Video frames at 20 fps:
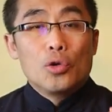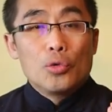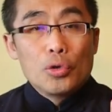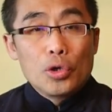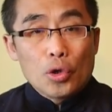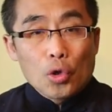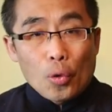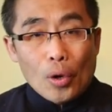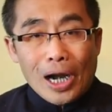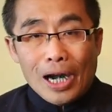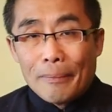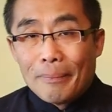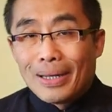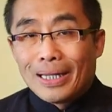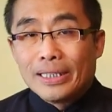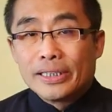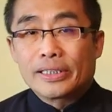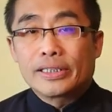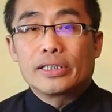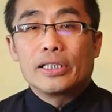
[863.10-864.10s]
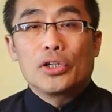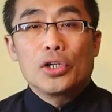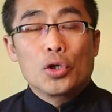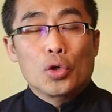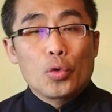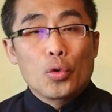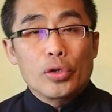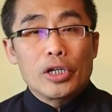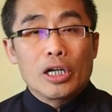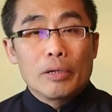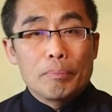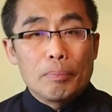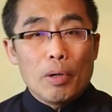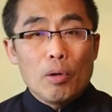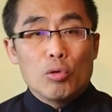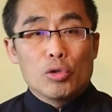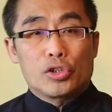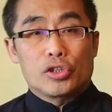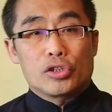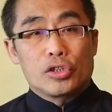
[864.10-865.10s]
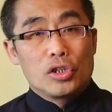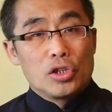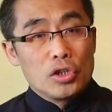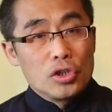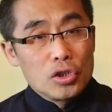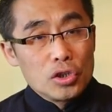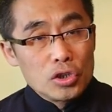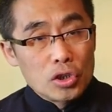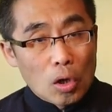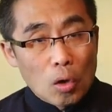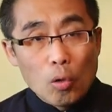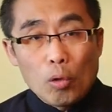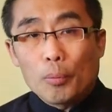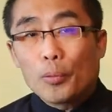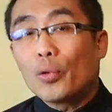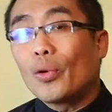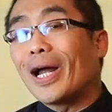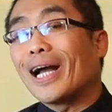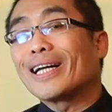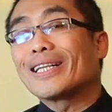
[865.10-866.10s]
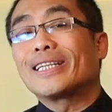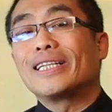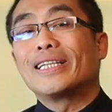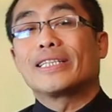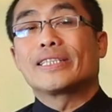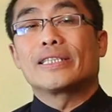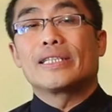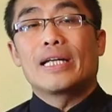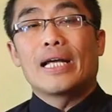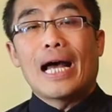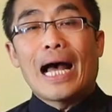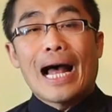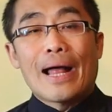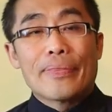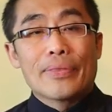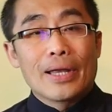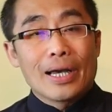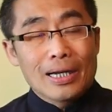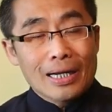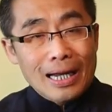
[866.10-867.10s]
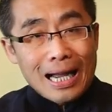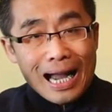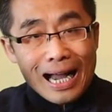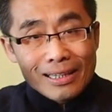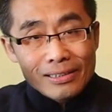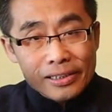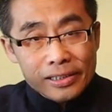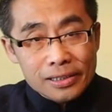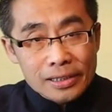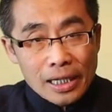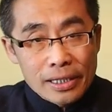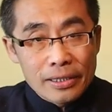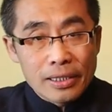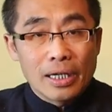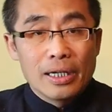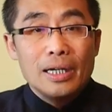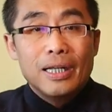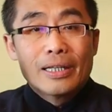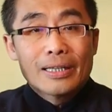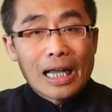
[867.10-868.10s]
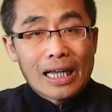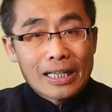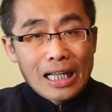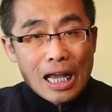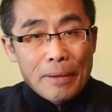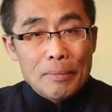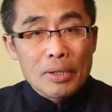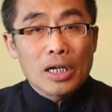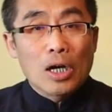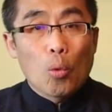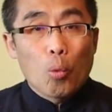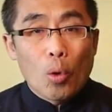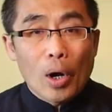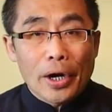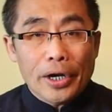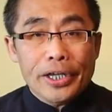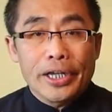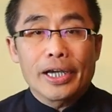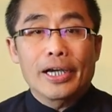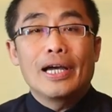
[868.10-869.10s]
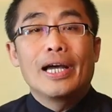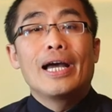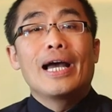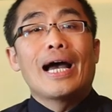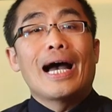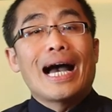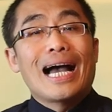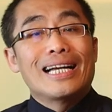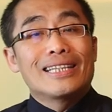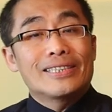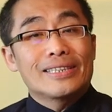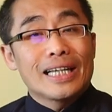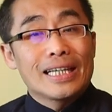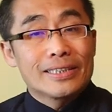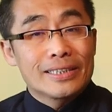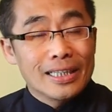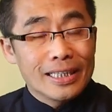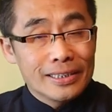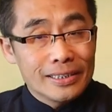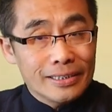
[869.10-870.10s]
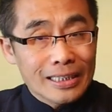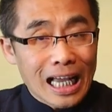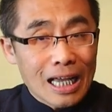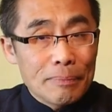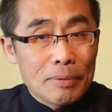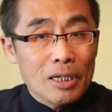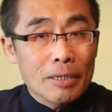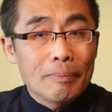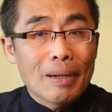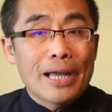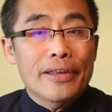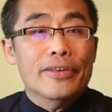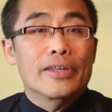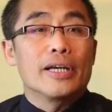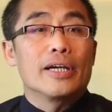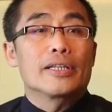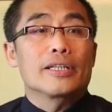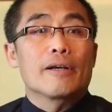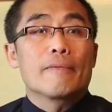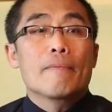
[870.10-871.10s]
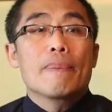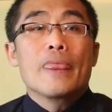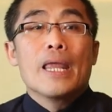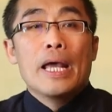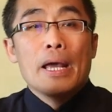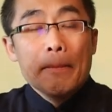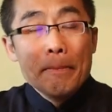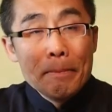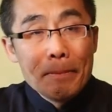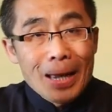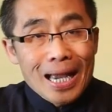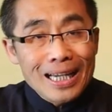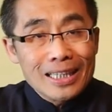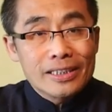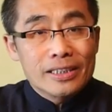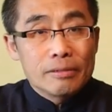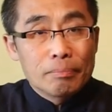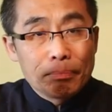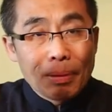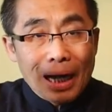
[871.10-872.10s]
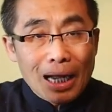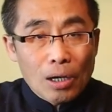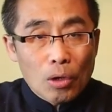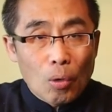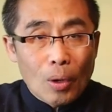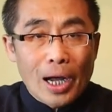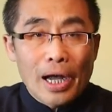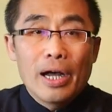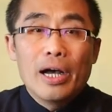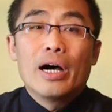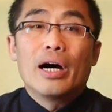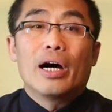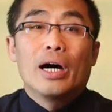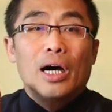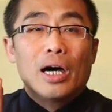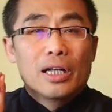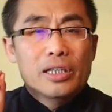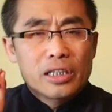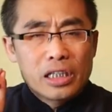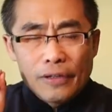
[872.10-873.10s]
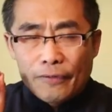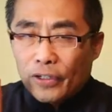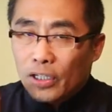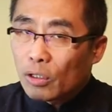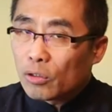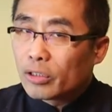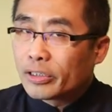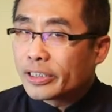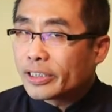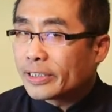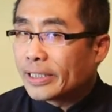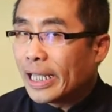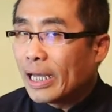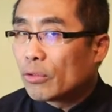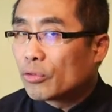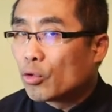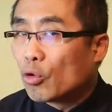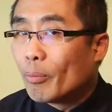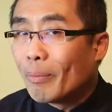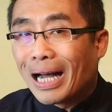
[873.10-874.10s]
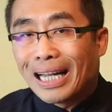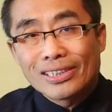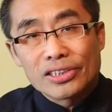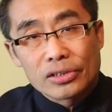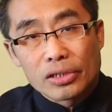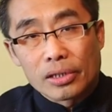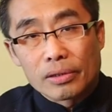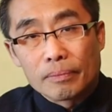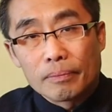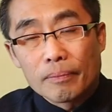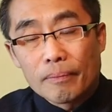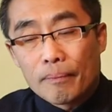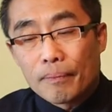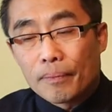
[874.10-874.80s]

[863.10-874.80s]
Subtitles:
requirements including both Rou practice and constant dynamic walking as its stepping method makes Ba Gua a difficult style to master.